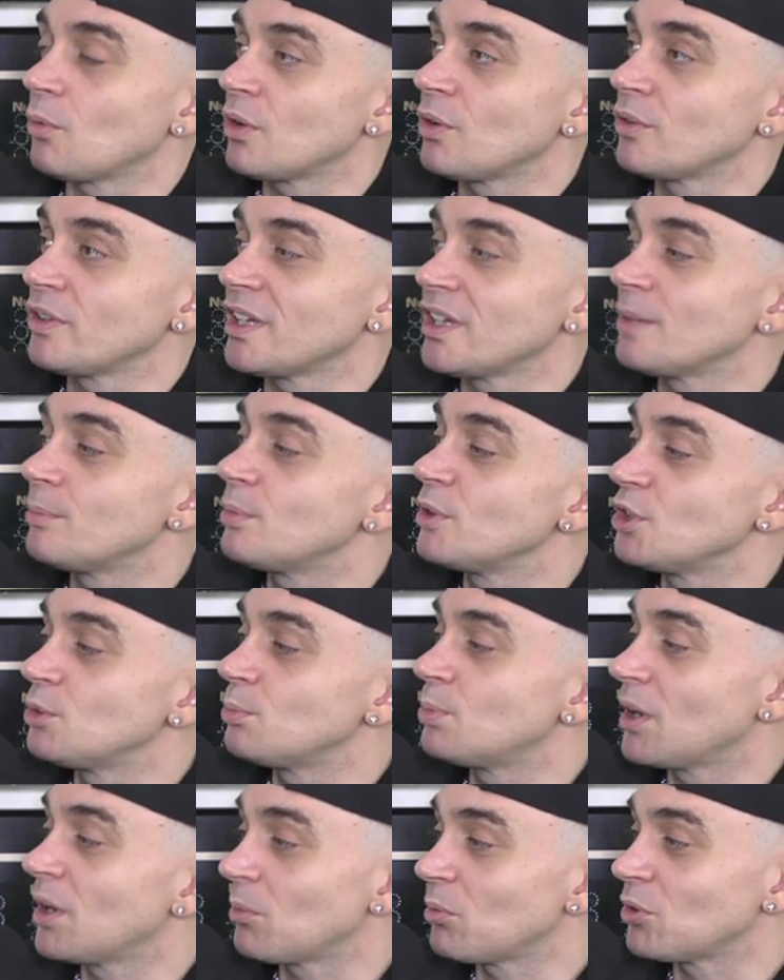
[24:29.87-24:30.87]
well, yeah, but
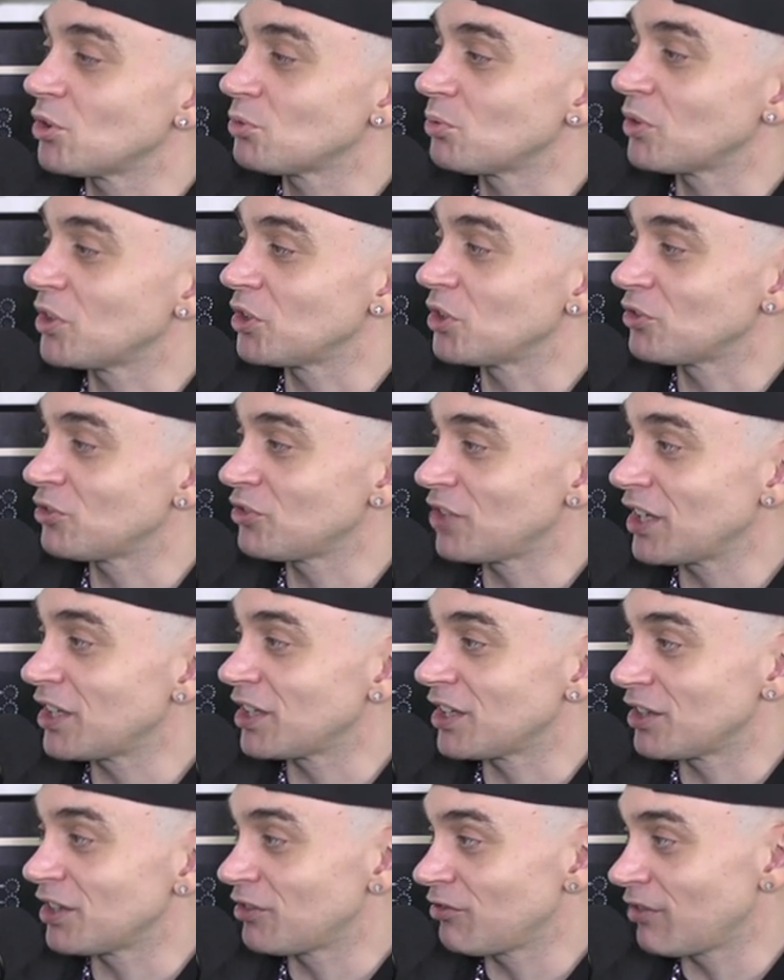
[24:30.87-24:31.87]
you better watch where you steadin-